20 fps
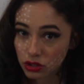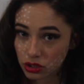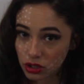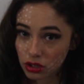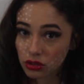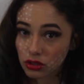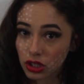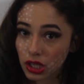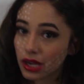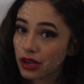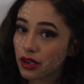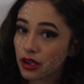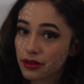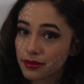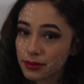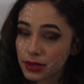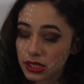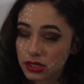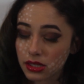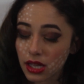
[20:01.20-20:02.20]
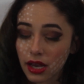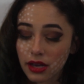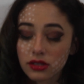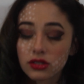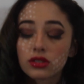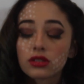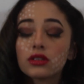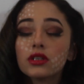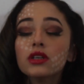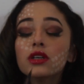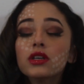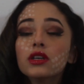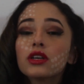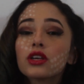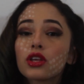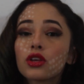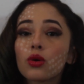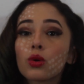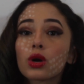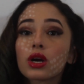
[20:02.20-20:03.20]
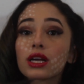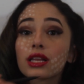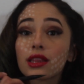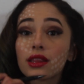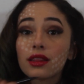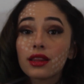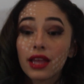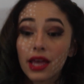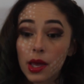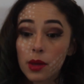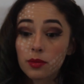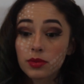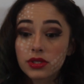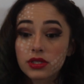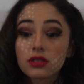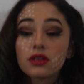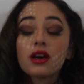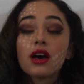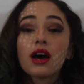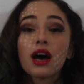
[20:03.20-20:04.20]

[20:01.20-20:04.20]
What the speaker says: so you don't look like you have a mustache, your lips.